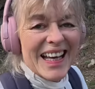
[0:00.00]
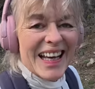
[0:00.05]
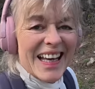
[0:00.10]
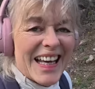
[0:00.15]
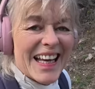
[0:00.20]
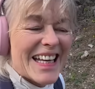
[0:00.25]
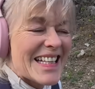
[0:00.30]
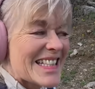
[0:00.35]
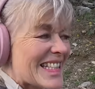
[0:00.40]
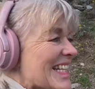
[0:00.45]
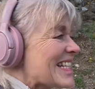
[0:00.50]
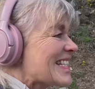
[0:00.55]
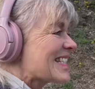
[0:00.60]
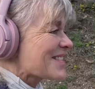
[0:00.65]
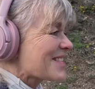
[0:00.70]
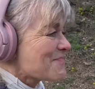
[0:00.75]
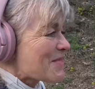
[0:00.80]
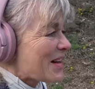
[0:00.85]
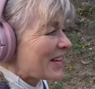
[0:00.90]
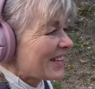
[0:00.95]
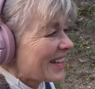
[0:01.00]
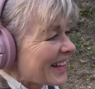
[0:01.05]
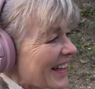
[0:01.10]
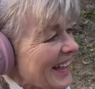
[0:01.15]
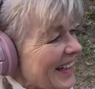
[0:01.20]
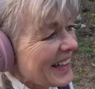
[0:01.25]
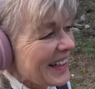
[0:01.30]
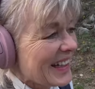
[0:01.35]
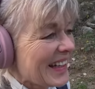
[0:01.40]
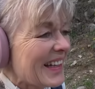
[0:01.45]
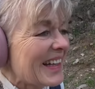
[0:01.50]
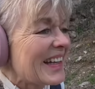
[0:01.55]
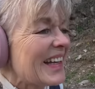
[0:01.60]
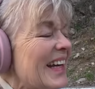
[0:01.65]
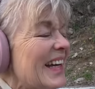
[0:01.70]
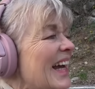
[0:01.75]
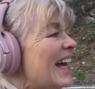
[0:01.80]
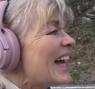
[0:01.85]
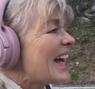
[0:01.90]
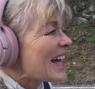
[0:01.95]
It's Easter Monday.
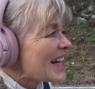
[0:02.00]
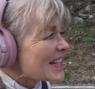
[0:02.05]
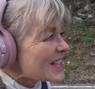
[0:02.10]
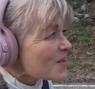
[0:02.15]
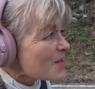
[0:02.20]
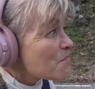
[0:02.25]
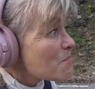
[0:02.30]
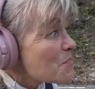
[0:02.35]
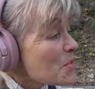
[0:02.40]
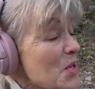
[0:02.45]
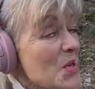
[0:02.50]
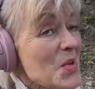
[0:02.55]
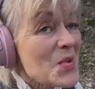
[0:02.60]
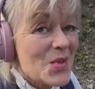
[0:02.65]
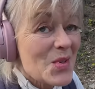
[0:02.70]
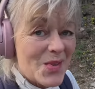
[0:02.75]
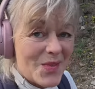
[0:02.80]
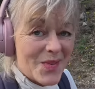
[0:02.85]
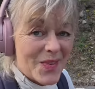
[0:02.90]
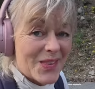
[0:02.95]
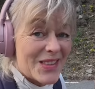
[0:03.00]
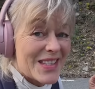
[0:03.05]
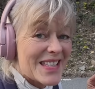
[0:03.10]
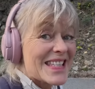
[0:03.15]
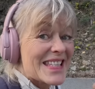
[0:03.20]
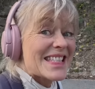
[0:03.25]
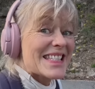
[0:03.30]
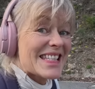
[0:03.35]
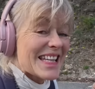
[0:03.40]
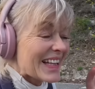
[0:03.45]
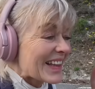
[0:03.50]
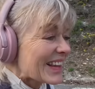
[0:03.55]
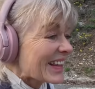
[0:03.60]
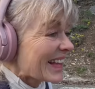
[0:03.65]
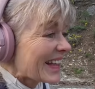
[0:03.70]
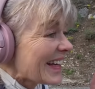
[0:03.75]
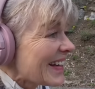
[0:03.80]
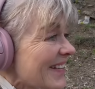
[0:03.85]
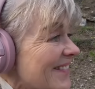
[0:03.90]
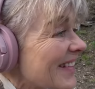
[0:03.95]
It's a beautiful, still
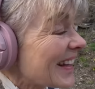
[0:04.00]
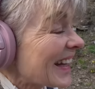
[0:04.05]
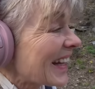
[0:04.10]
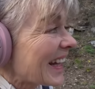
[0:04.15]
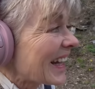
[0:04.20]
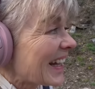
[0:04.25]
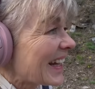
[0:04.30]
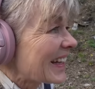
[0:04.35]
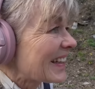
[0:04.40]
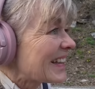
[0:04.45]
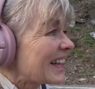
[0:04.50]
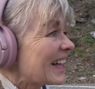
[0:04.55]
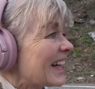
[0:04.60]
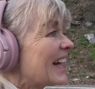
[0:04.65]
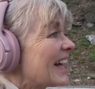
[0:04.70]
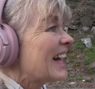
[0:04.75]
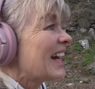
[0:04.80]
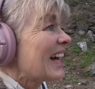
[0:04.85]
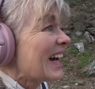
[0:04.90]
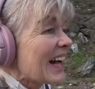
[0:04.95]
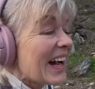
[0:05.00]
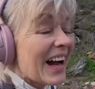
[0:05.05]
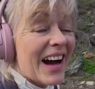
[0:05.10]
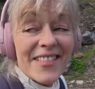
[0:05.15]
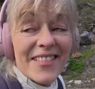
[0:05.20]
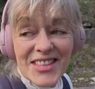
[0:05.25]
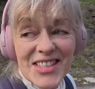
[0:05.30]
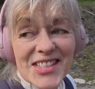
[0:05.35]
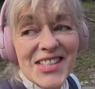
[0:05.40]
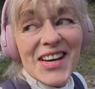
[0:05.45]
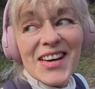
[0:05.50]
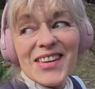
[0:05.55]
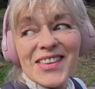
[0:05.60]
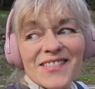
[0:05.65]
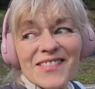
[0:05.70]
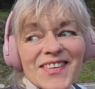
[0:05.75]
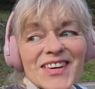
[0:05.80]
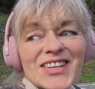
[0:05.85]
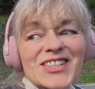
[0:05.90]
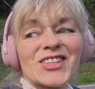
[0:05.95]
evening, and I've just heard the
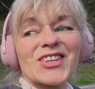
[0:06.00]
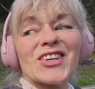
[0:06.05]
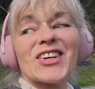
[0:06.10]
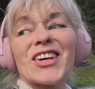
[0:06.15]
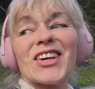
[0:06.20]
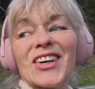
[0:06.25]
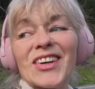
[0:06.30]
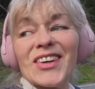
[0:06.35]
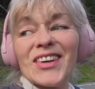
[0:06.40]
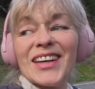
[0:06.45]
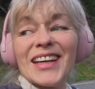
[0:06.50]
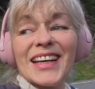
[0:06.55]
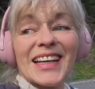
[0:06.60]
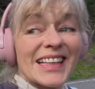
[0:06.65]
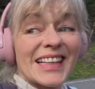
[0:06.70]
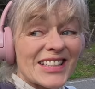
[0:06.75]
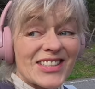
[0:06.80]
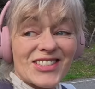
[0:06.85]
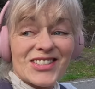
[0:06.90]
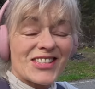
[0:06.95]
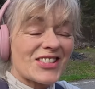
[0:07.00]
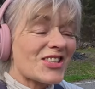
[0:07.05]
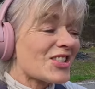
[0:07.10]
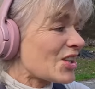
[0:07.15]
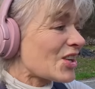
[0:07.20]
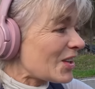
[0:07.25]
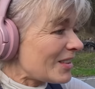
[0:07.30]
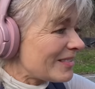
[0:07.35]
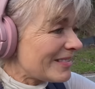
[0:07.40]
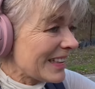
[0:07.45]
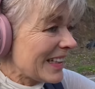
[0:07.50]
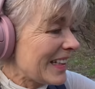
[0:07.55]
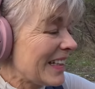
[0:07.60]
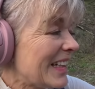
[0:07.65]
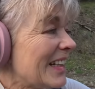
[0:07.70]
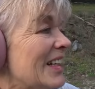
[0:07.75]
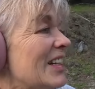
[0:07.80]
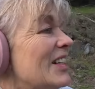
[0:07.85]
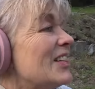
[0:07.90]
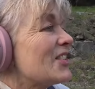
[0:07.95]
first cuckoo, and it's just
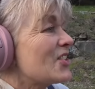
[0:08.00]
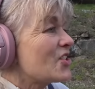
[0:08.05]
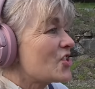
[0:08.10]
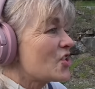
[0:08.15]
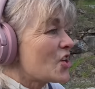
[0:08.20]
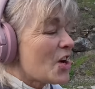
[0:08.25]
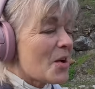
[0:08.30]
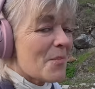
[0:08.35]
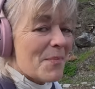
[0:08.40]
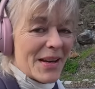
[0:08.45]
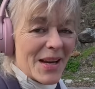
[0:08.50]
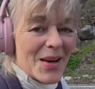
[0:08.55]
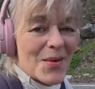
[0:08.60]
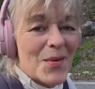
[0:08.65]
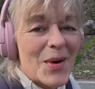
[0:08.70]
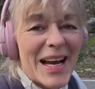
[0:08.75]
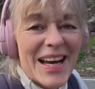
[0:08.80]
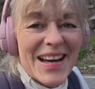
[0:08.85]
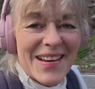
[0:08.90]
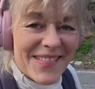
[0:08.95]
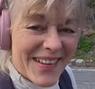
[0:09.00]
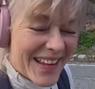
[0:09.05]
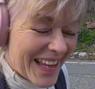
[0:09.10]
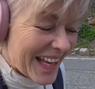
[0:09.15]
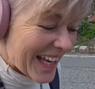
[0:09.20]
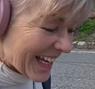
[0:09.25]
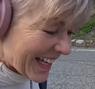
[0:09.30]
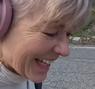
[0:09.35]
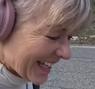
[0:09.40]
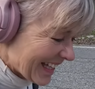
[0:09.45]
chirping away over there.